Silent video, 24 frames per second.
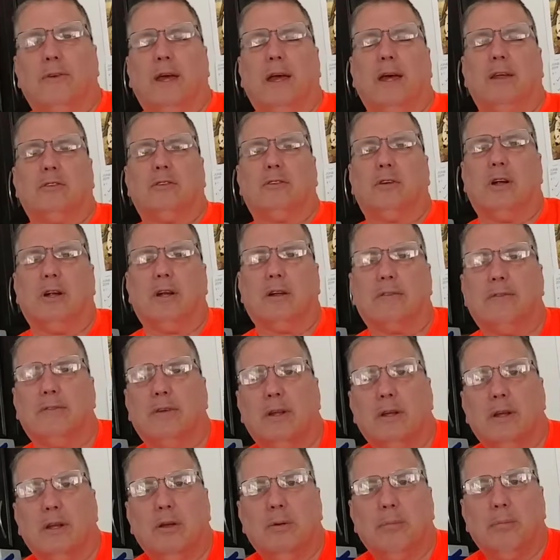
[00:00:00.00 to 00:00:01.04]
fast track
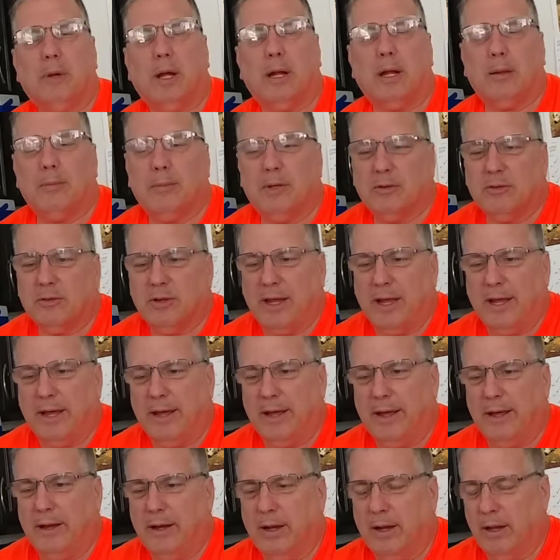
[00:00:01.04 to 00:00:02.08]
video, my name is
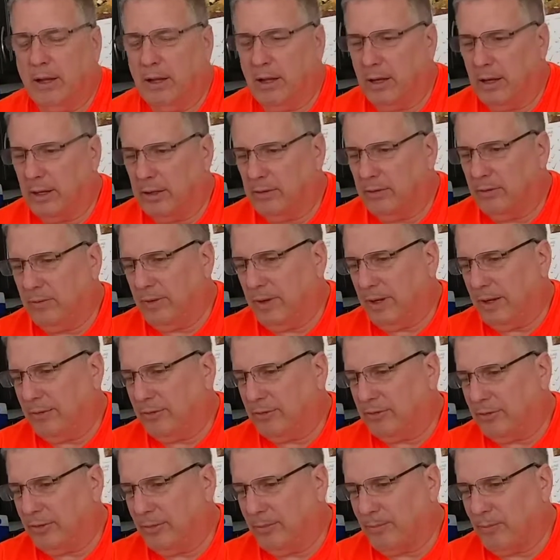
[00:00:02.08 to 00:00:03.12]
Ed. I do
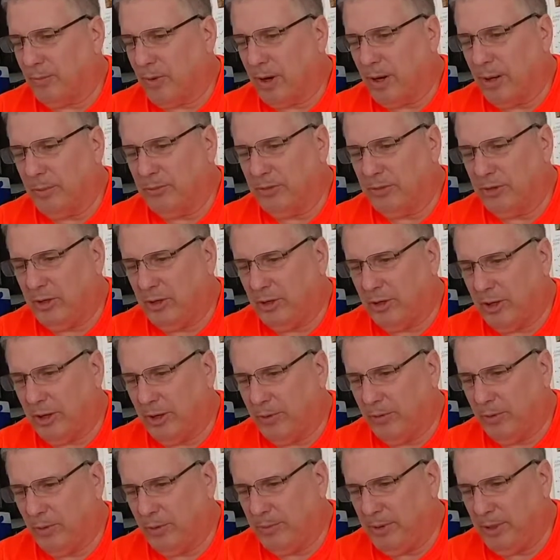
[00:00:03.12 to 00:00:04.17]
have some rubs here.
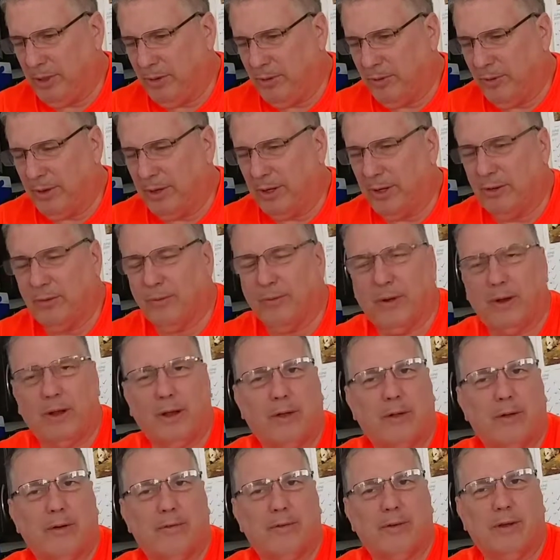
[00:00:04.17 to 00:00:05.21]
I will be going into
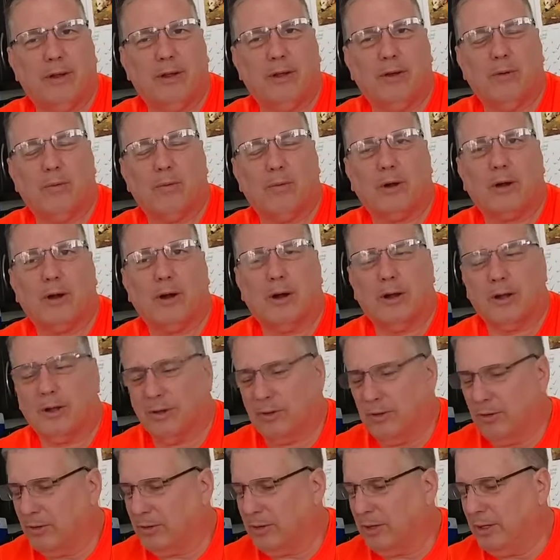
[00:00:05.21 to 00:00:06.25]
another video regarding
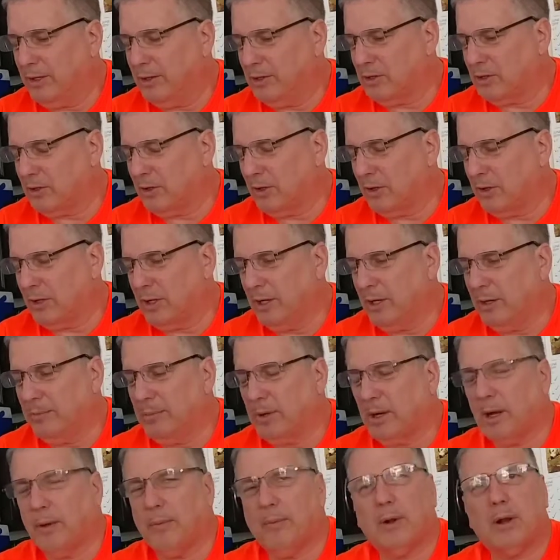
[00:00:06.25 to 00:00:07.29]
cooking shortly,
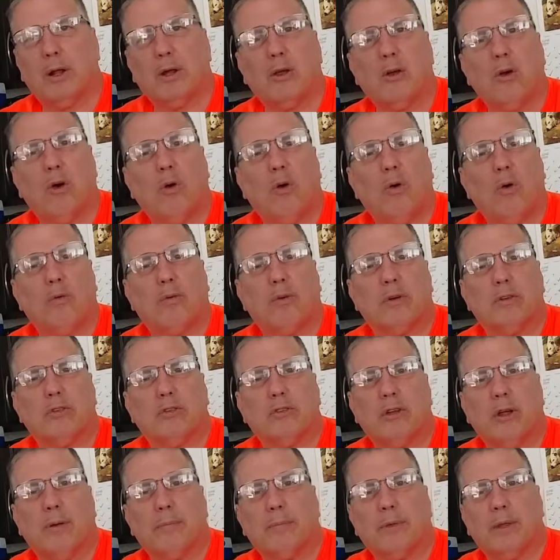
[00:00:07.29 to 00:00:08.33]
but I want to go over
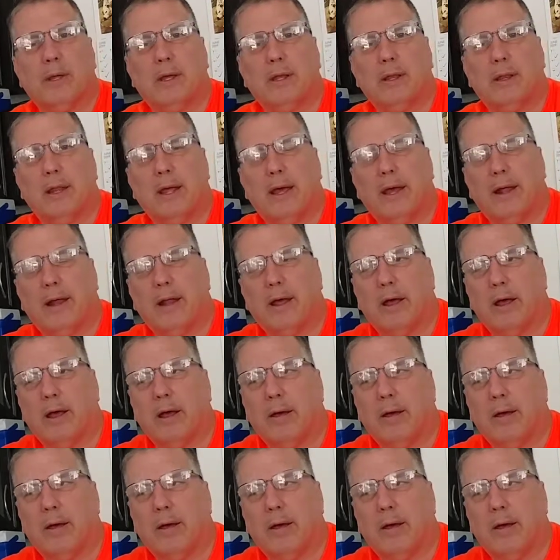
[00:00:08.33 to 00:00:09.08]
something that